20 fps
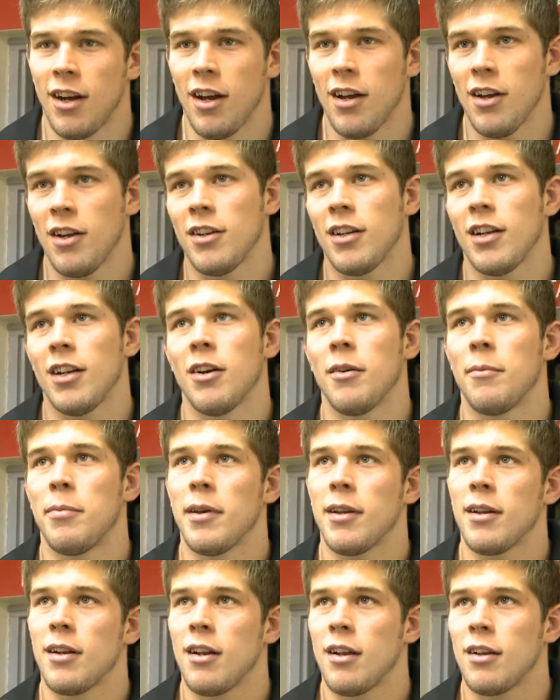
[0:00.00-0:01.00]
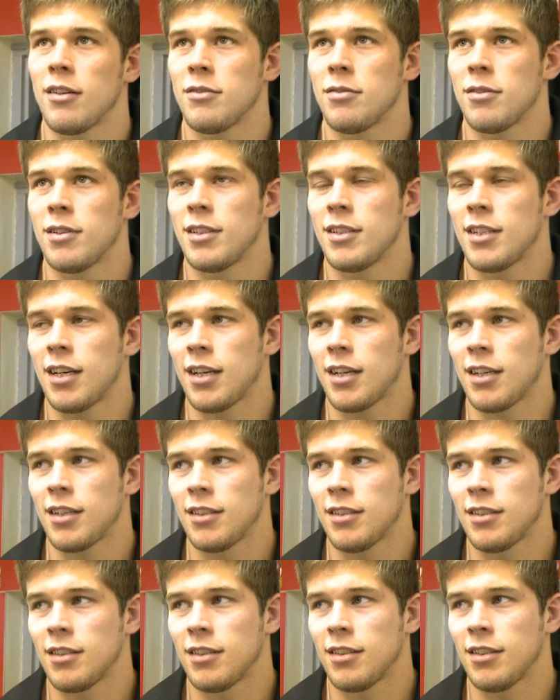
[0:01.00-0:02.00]
I heard a little bit in the last 20
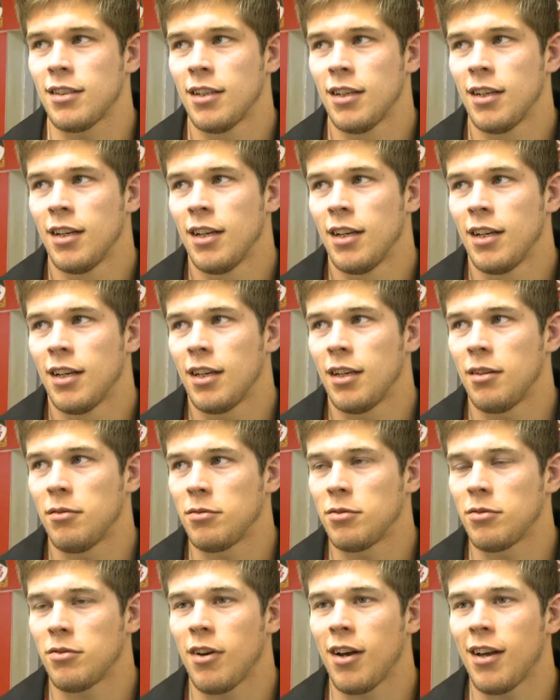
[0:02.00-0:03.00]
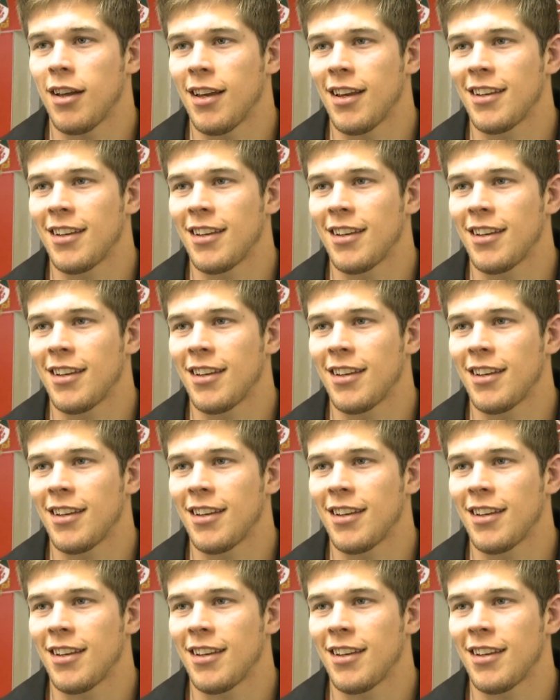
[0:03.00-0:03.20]
seconds, and it was alright, yeah.